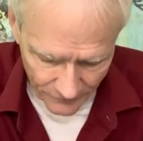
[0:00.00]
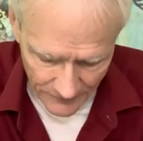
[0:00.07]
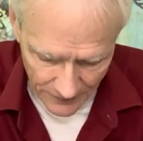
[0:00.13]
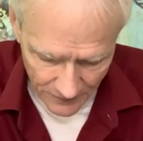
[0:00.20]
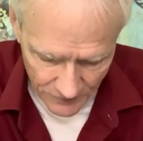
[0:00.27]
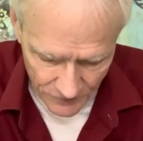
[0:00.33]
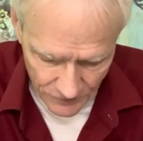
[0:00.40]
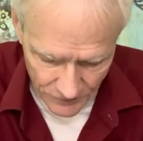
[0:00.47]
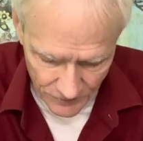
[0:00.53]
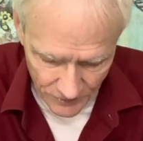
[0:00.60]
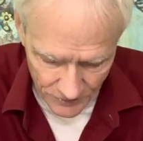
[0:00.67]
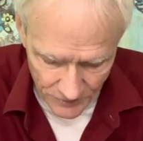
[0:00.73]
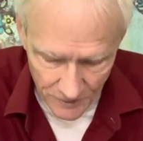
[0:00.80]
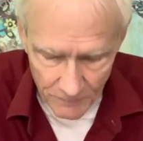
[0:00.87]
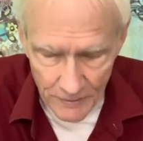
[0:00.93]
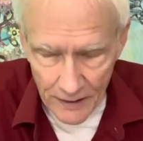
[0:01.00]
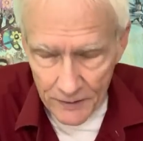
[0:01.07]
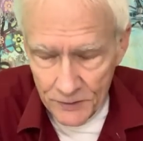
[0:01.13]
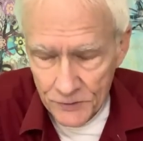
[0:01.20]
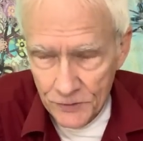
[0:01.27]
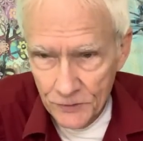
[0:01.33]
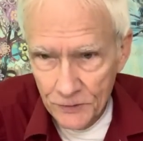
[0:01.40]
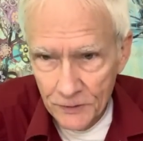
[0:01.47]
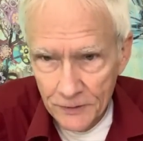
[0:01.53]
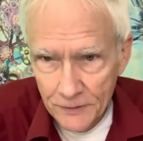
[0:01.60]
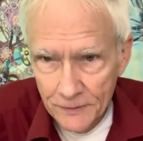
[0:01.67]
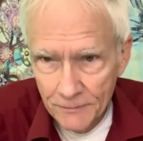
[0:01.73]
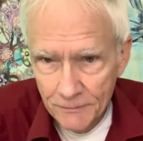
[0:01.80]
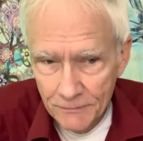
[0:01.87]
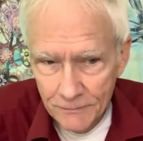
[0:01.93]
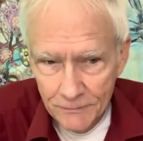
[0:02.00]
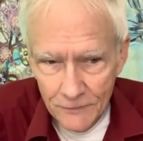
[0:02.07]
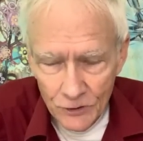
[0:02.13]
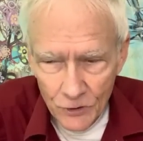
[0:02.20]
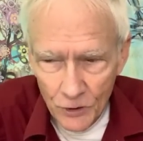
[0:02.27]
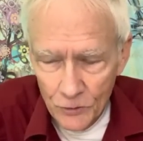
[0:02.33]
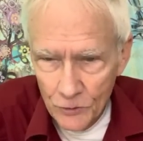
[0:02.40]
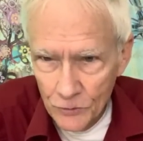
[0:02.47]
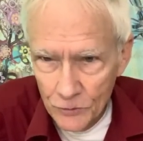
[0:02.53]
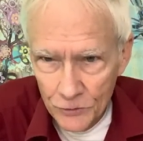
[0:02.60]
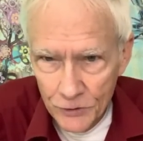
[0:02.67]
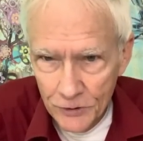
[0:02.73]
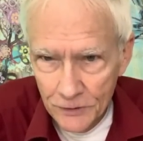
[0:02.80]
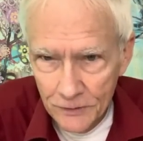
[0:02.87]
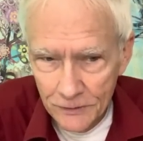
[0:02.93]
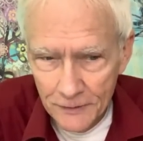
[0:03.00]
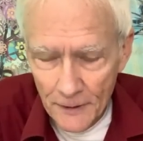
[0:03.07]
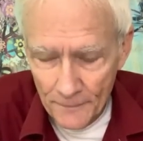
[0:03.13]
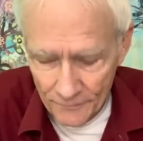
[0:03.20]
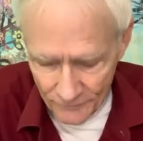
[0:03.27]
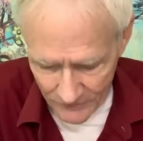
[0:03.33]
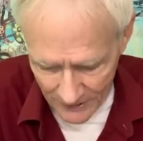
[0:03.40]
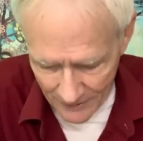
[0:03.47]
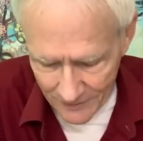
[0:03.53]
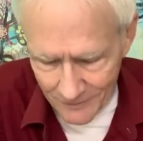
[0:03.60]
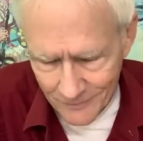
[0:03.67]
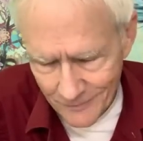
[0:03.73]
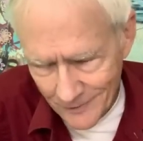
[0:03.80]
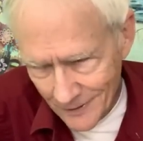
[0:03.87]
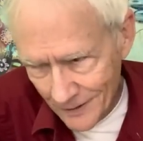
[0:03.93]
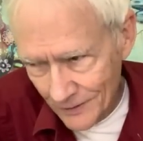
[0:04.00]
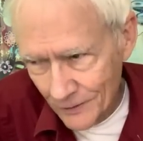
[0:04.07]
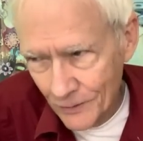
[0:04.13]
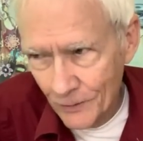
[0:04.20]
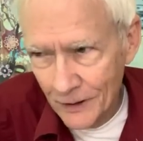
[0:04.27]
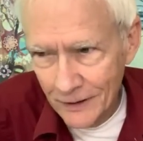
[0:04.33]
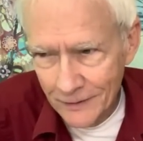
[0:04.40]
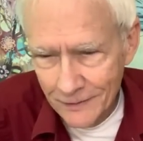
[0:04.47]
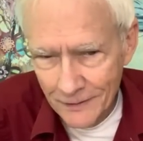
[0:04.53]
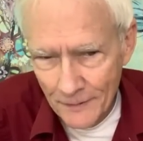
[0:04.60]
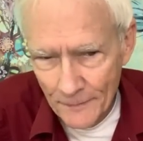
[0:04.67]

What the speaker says: it's just about as good cold too. Well, not quite.